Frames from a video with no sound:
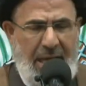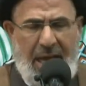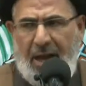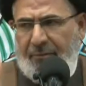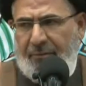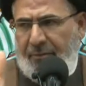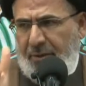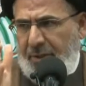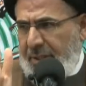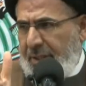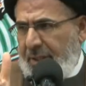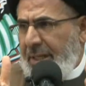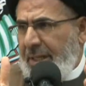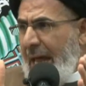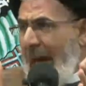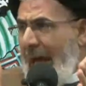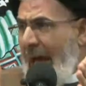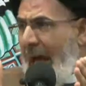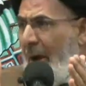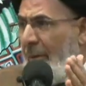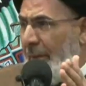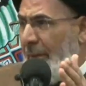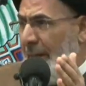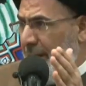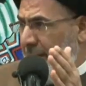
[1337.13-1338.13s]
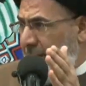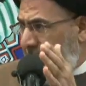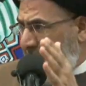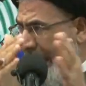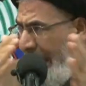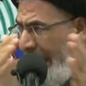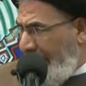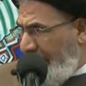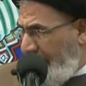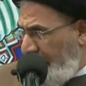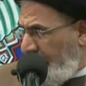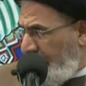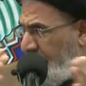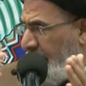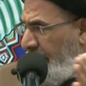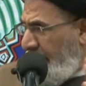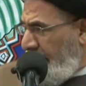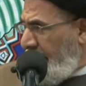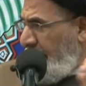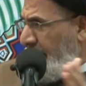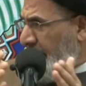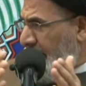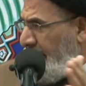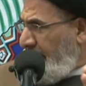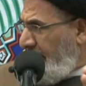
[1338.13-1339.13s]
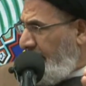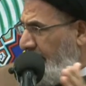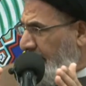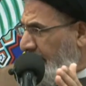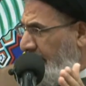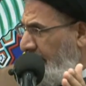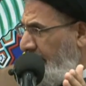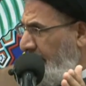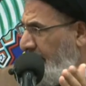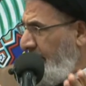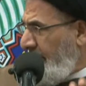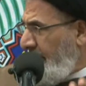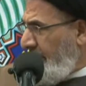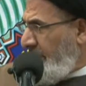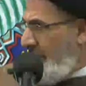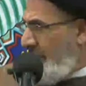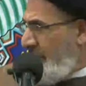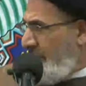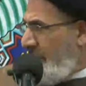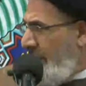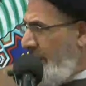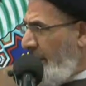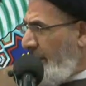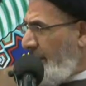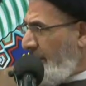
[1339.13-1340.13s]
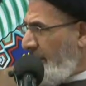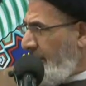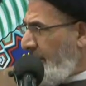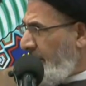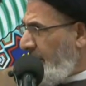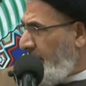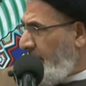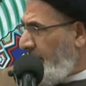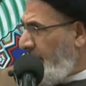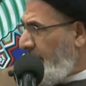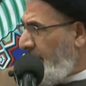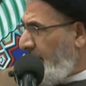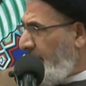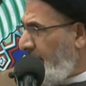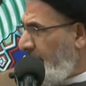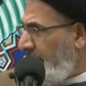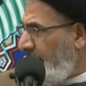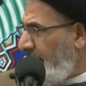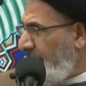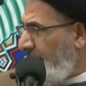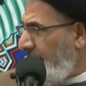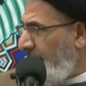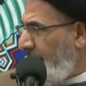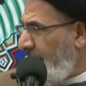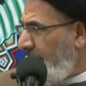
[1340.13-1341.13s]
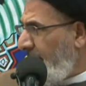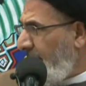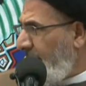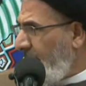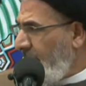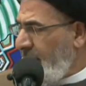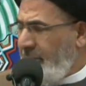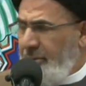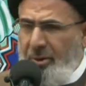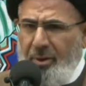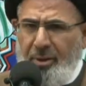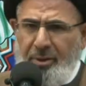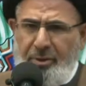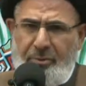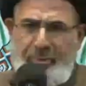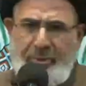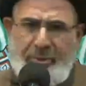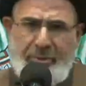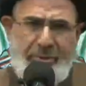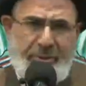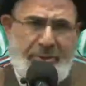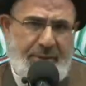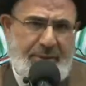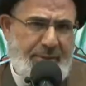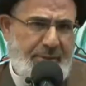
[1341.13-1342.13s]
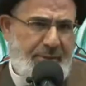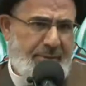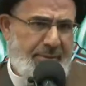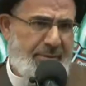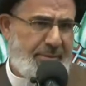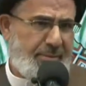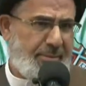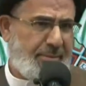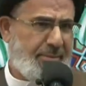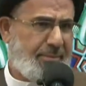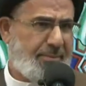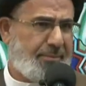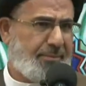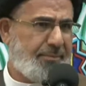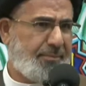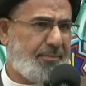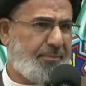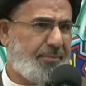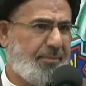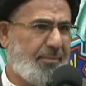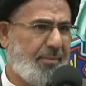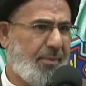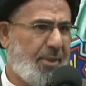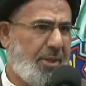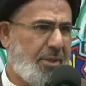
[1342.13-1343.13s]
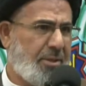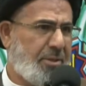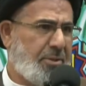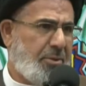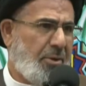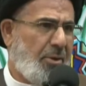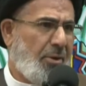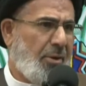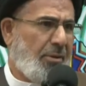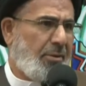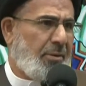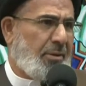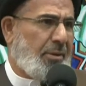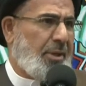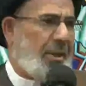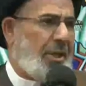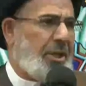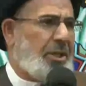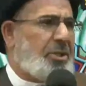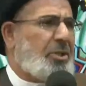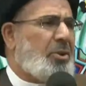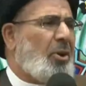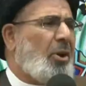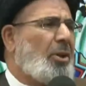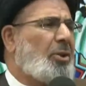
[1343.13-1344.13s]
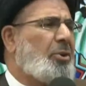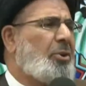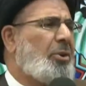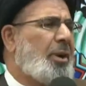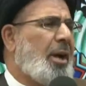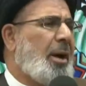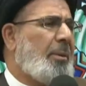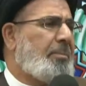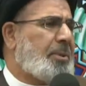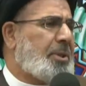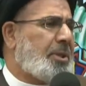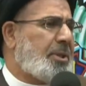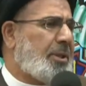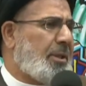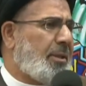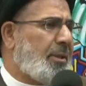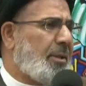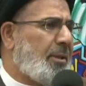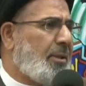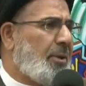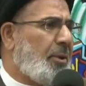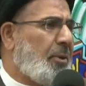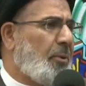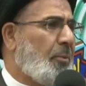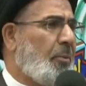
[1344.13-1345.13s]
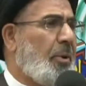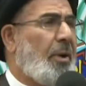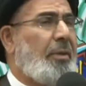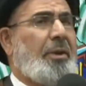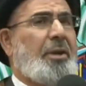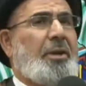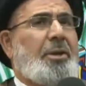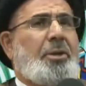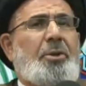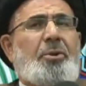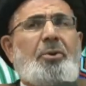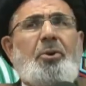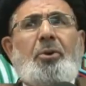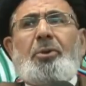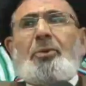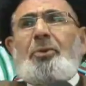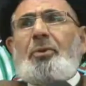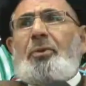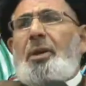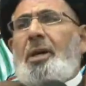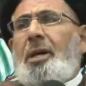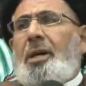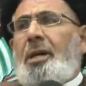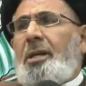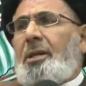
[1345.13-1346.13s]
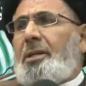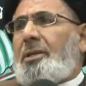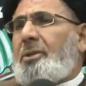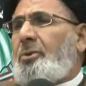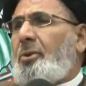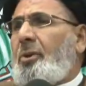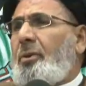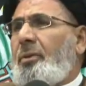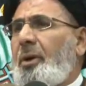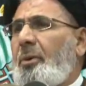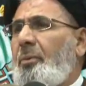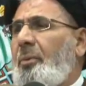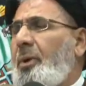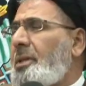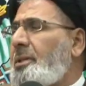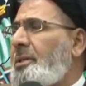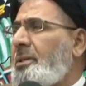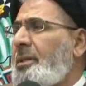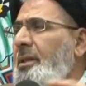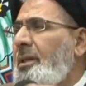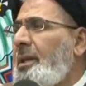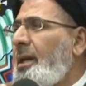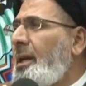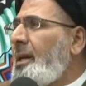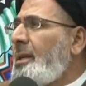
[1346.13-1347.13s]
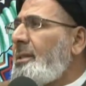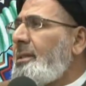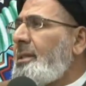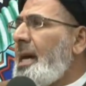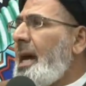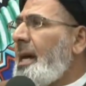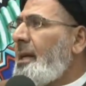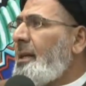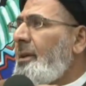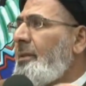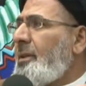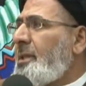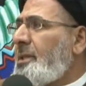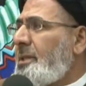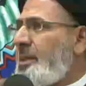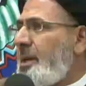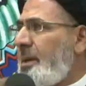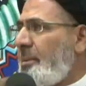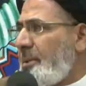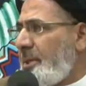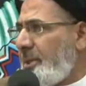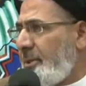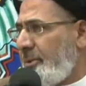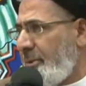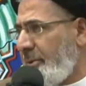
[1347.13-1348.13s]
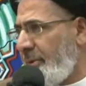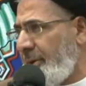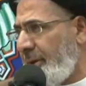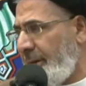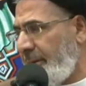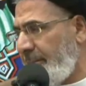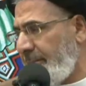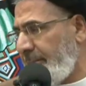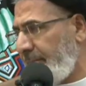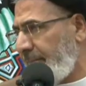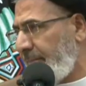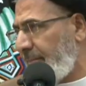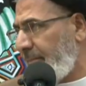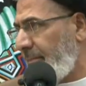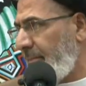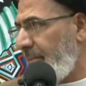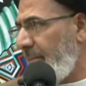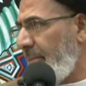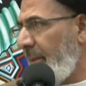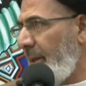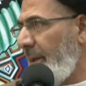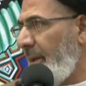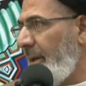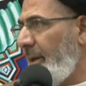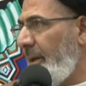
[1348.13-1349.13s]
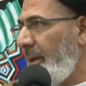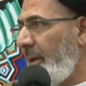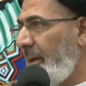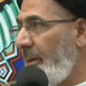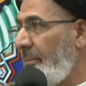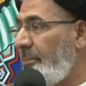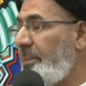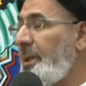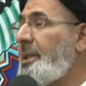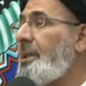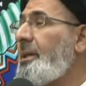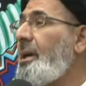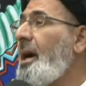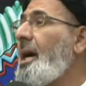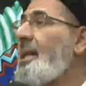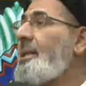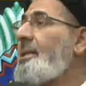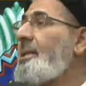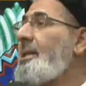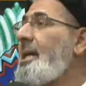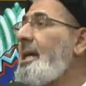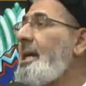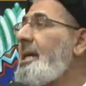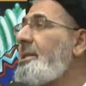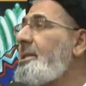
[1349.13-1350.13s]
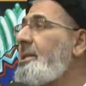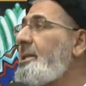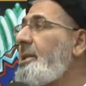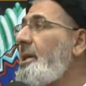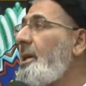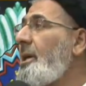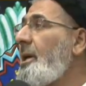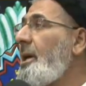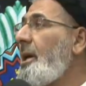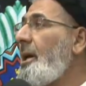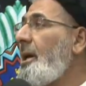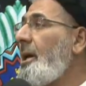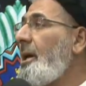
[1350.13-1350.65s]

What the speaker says: Have you seen how they attack each other? This is politics. It's all delusion. It's all corruption. Whether you go to the east or the west, exactly the same story. But God says,